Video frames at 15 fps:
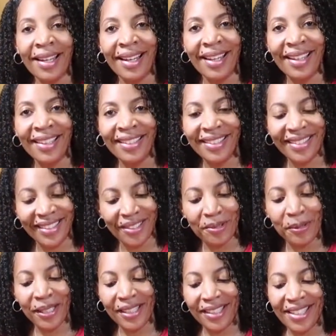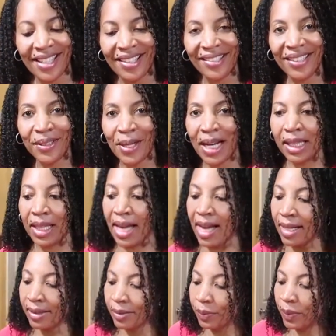guys, so we are down to our
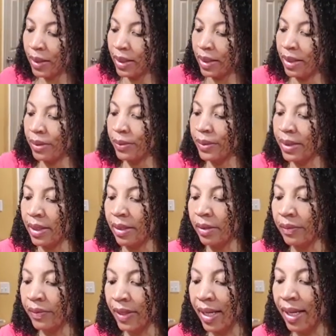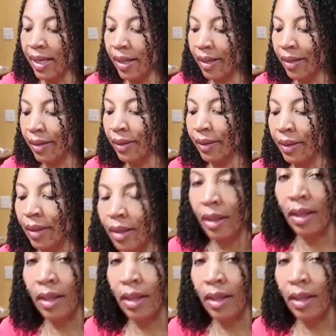last one, and you'll see over here,